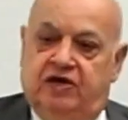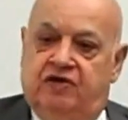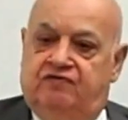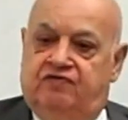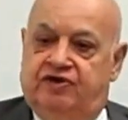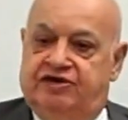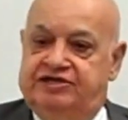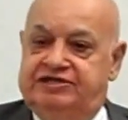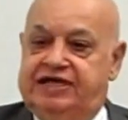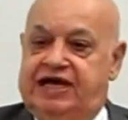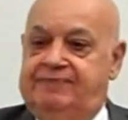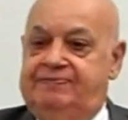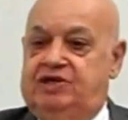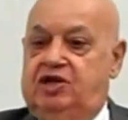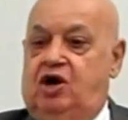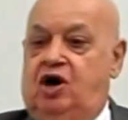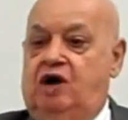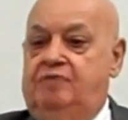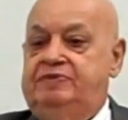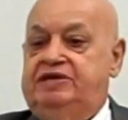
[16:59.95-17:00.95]
for example,
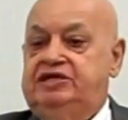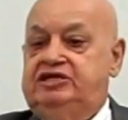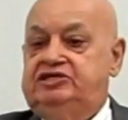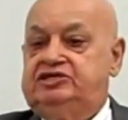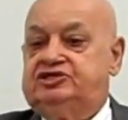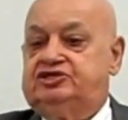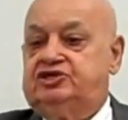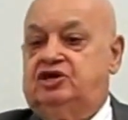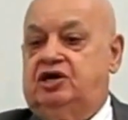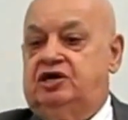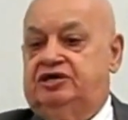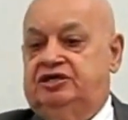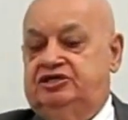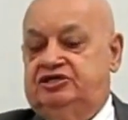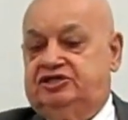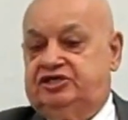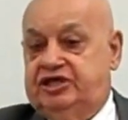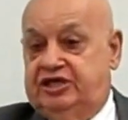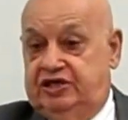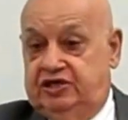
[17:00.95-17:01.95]
how many
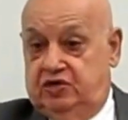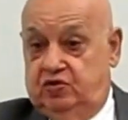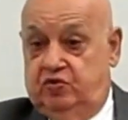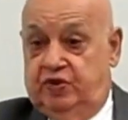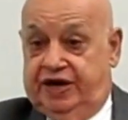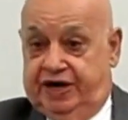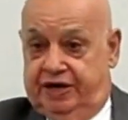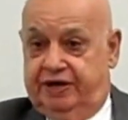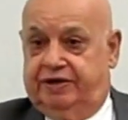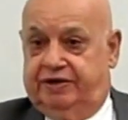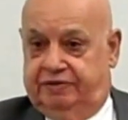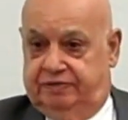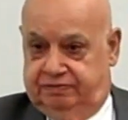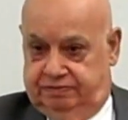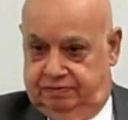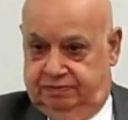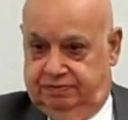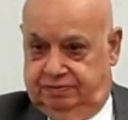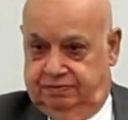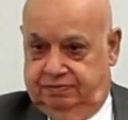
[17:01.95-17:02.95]
saris can you wear?
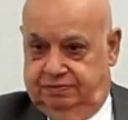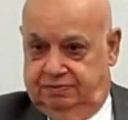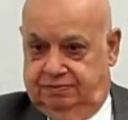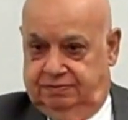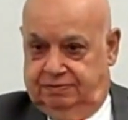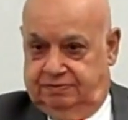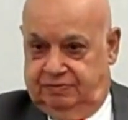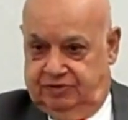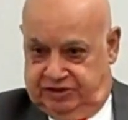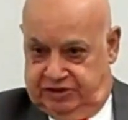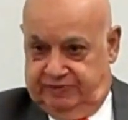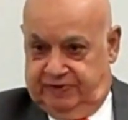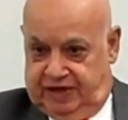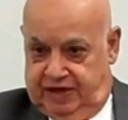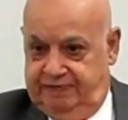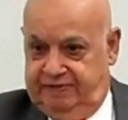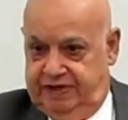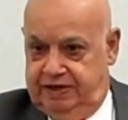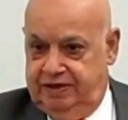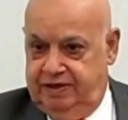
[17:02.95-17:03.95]
See what
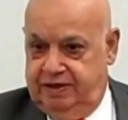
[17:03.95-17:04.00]
I mean?